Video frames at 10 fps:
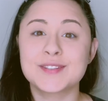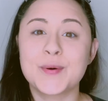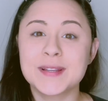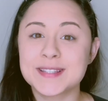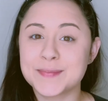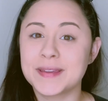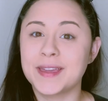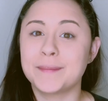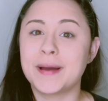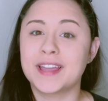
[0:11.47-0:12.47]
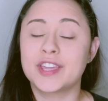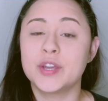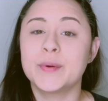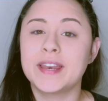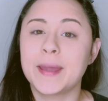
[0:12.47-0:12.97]
going to be my
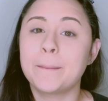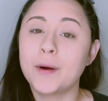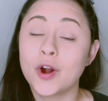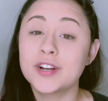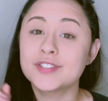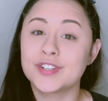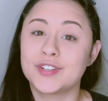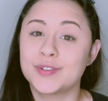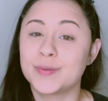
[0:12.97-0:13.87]
Q&A part 2.